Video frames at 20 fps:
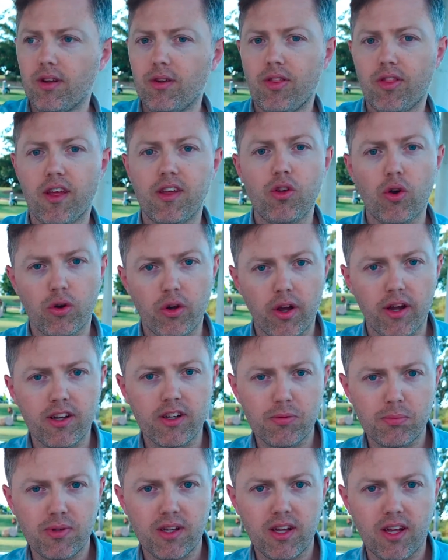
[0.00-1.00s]
that you're going
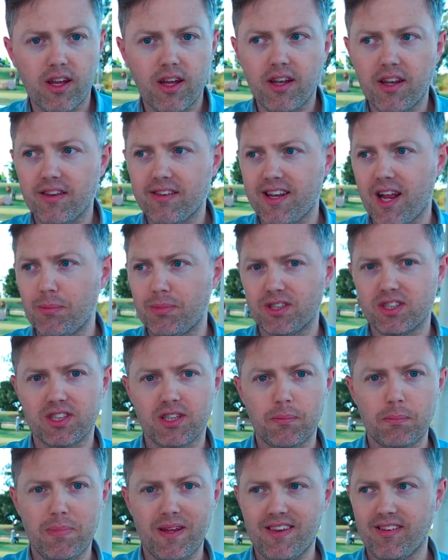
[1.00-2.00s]
to be an
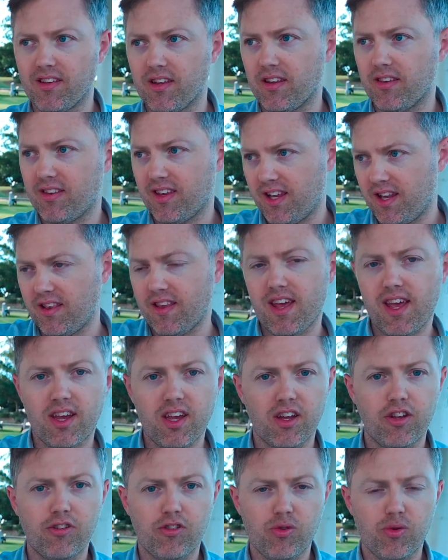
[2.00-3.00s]
establishing business in their
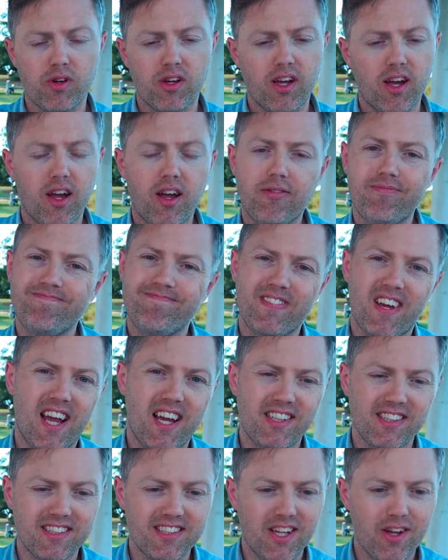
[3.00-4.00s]
country. I
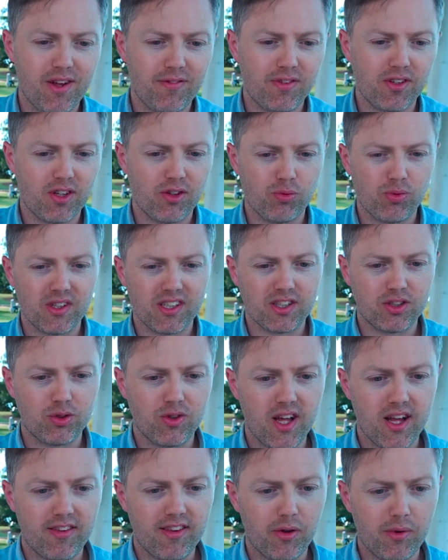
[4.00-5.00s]
don't know if you could really do
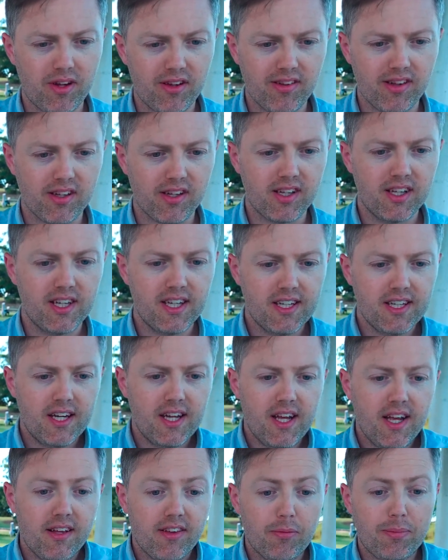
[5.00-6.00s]
that so easily.
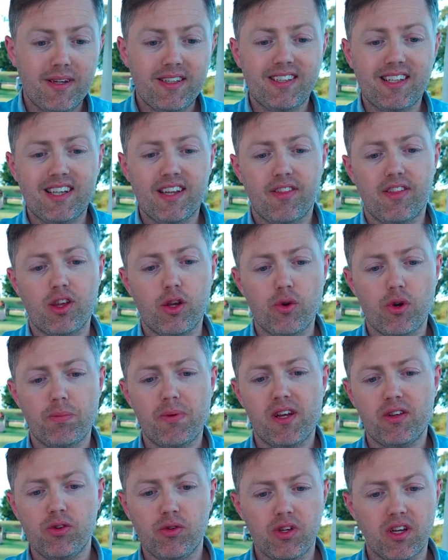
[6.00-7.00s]
So basically, the
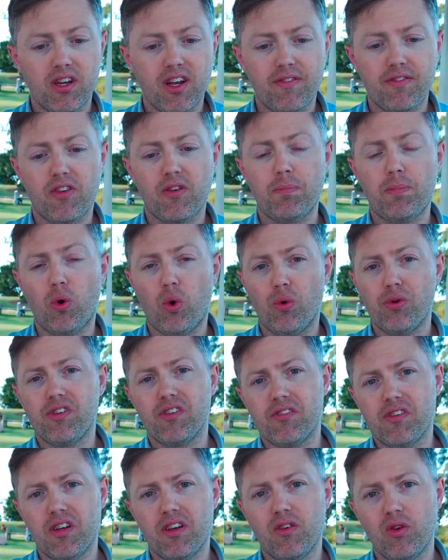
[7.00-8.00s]
European Union have
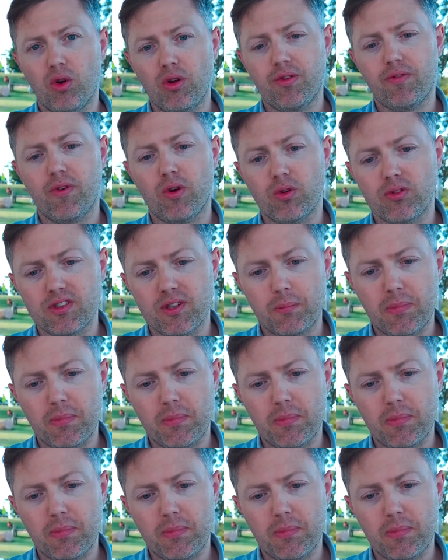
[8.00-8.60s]
supported Northvolt